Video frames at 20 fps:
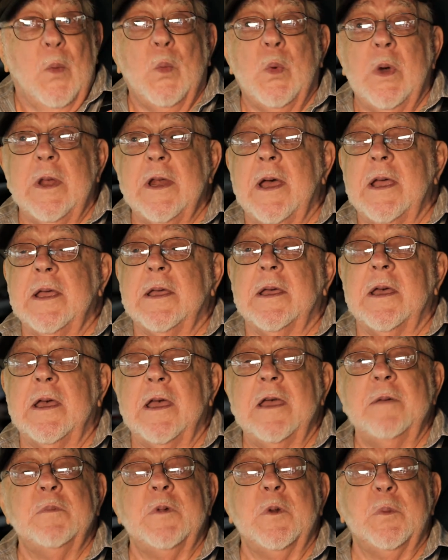When I
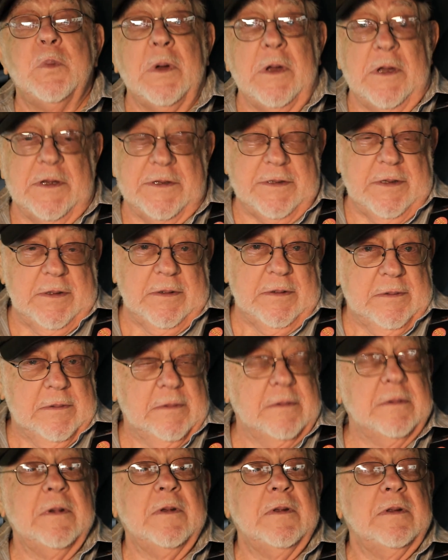came to Boston,
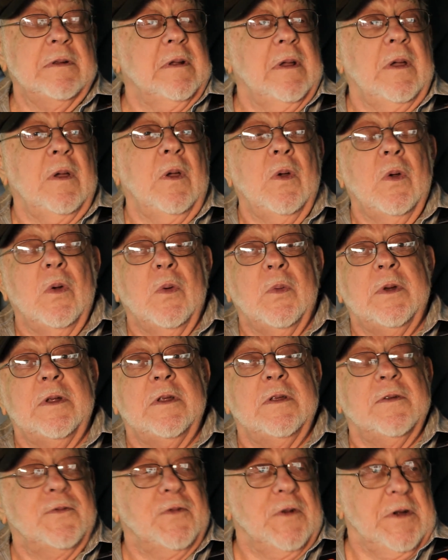one
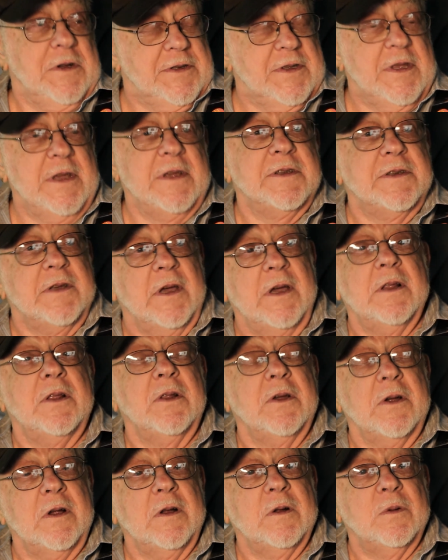of the first things I
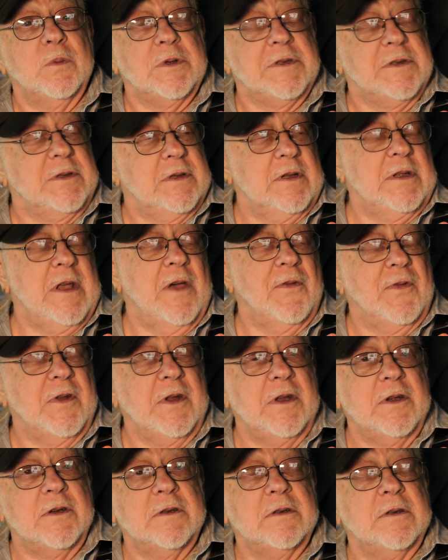learned was the
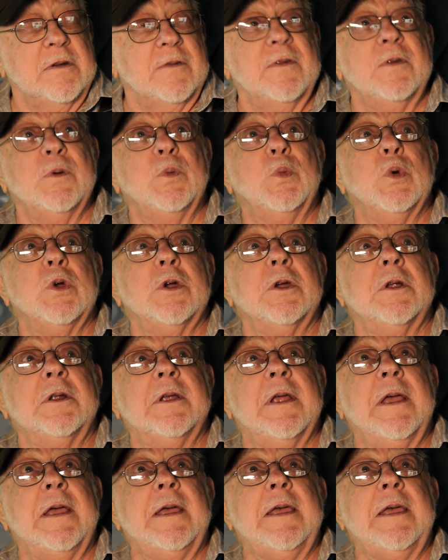definition of the word